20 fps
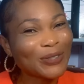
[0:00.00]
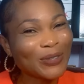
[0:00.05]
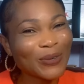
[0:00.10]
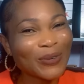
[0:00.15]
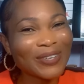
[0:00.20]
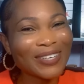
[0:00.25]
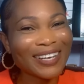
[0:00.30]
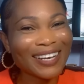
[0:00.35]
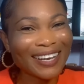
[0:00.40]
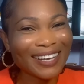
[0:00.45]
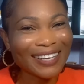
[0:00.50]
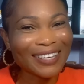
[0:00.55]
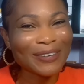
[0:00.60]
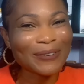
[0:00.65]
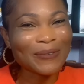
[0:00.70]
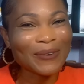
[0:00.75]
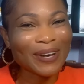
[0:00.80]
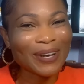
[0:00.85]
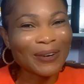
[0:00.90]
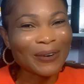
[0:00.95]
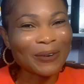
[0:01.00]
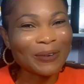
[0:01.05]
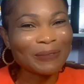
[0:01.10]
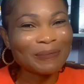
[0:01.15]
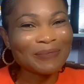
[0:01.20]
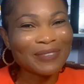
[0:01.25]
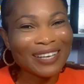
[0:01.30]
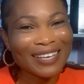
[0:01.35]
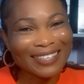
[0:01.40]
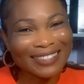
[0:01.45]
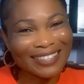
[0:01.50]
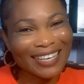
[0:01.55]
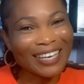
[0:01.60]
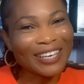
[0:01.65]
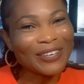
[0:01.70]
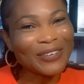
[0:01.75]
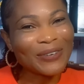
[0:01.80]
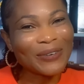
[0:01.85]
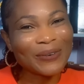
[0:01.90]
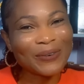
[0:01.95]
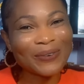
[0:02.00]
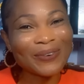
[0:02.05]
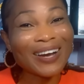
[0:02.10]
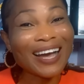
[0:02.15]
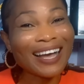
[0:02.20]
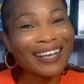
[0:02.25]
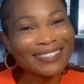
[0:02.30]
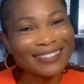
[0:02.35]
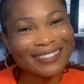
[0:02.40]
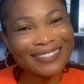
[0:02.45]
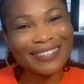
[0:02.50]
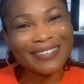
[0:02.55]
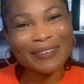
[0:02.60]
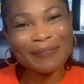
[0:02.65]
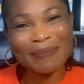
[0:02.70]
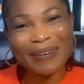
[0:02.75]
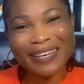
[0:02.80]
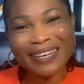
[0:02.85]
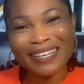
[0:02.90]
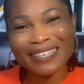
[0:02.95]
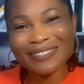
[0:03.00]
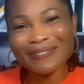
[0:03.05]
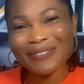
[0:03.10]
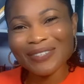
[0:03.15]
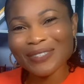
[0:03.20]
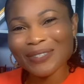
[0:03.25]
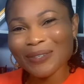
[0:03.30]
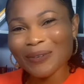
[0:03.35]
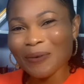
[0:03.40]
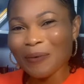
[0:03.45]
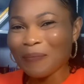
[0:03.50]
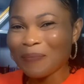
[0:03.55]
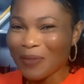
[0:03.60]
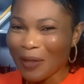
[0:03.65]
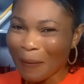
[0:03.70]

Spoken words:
Tonia Igwealor. Thank you and see you in my next video.